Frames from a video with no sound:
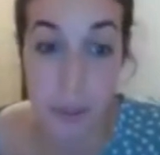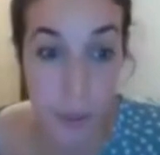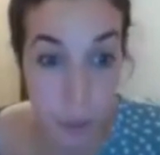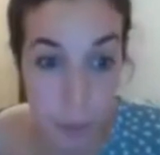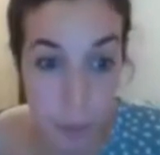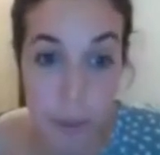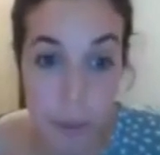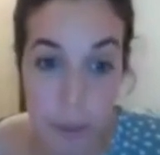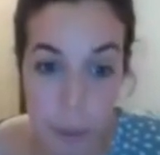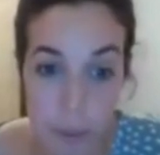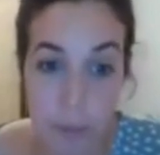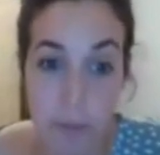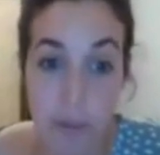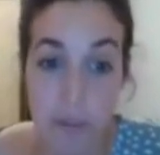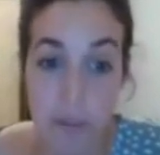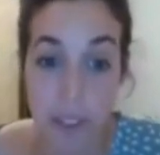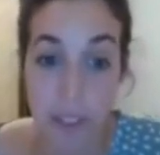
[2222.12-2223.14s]
rise to open
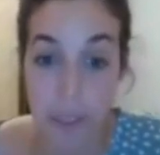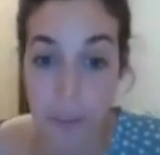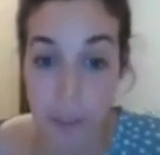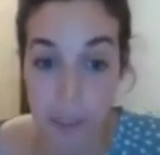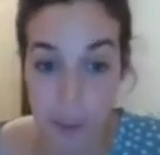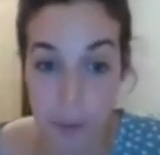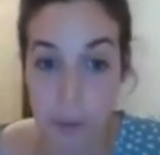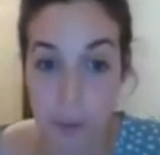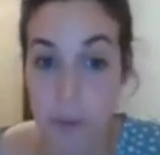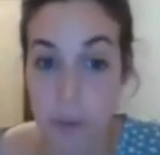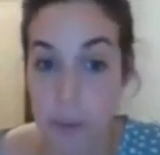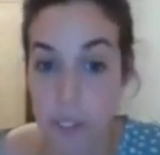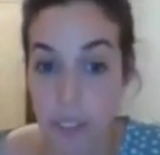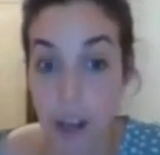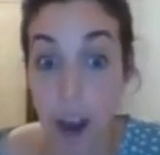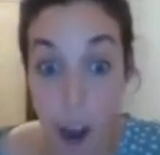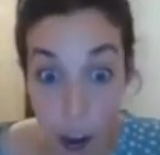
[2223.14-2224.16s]
orbifold fundamental
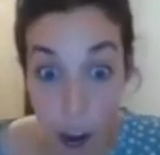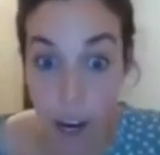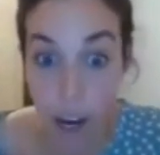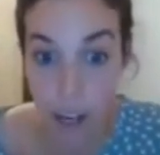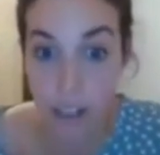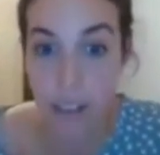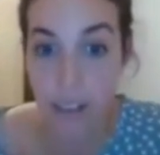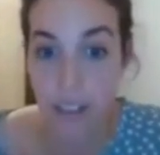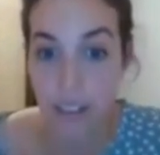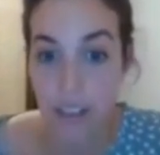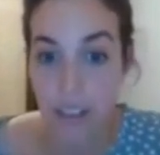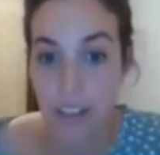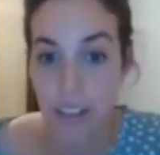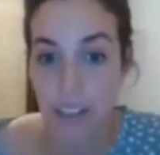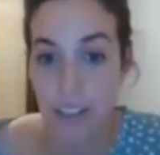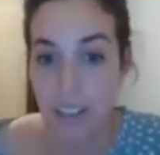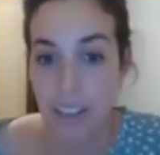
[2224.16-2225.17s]
groups are